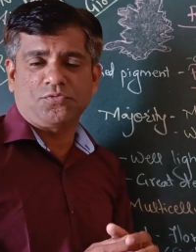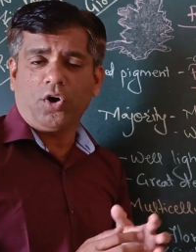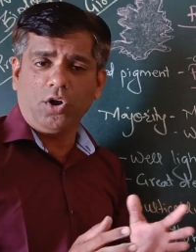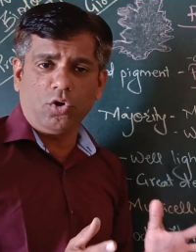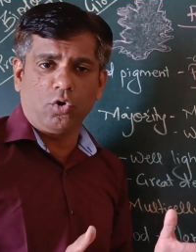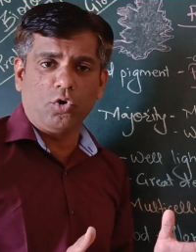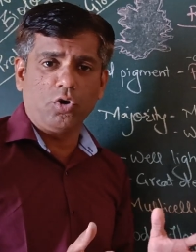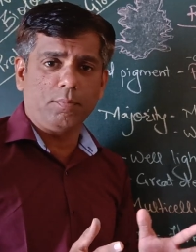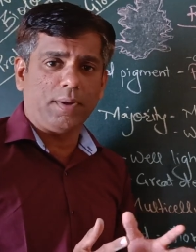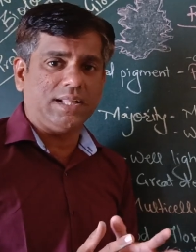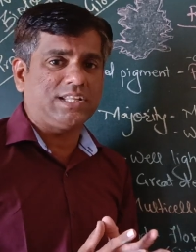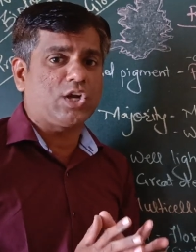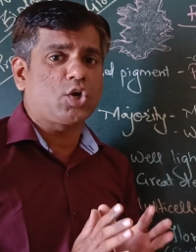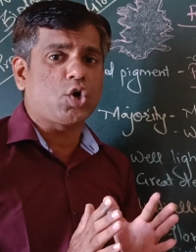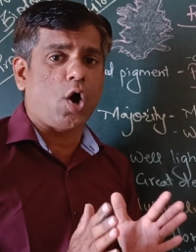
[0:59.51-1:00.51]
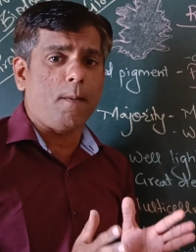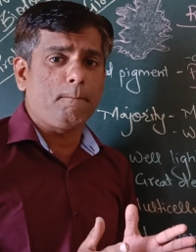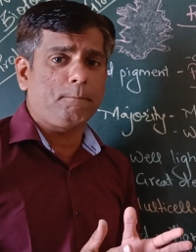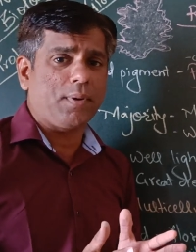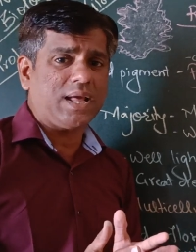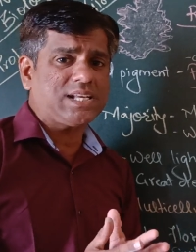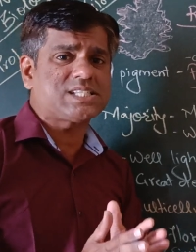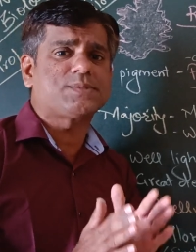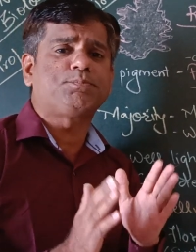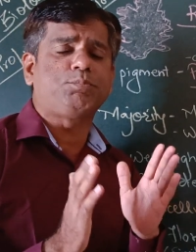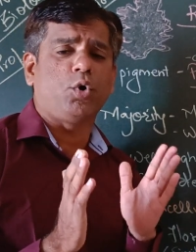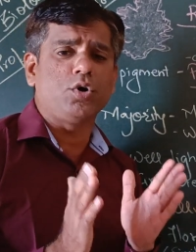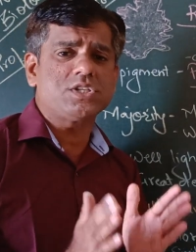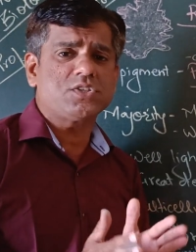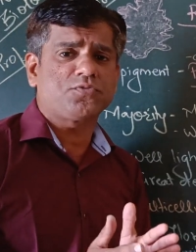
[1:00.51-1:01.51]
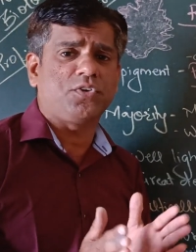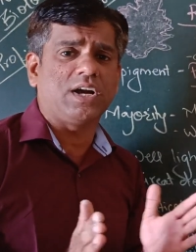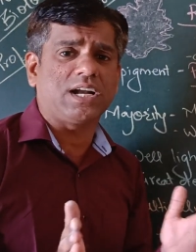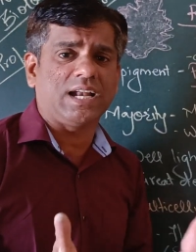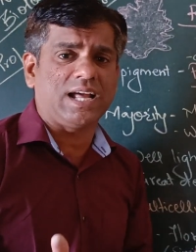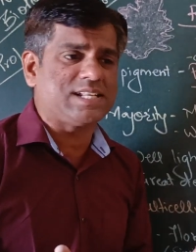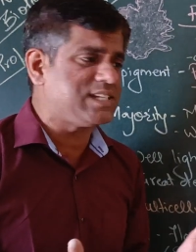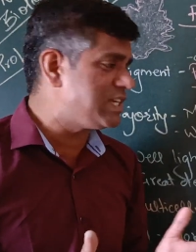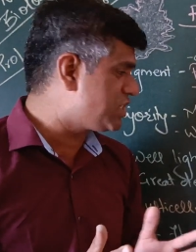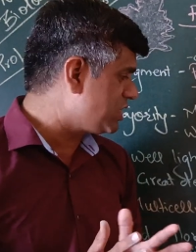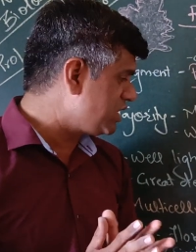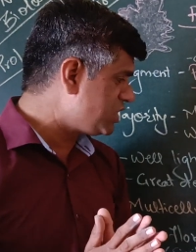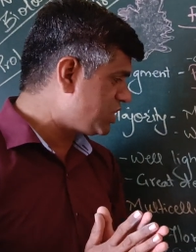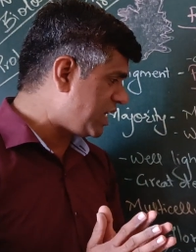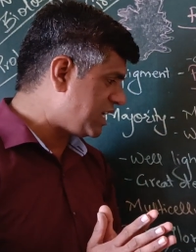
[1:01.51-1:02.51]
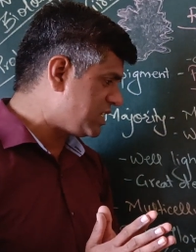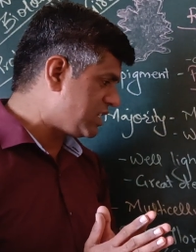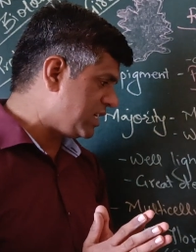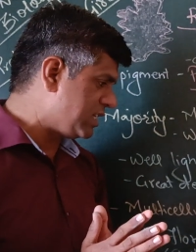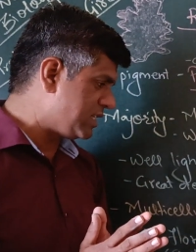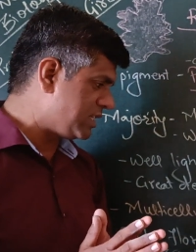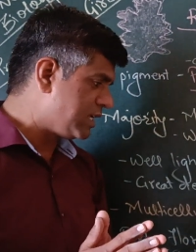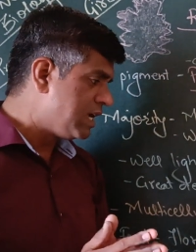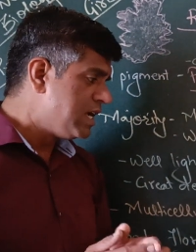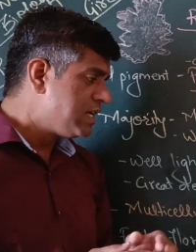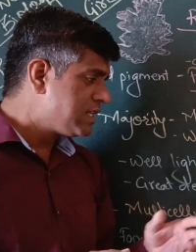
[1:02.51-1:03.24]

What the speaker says: followed by the complex post-fertilization changes.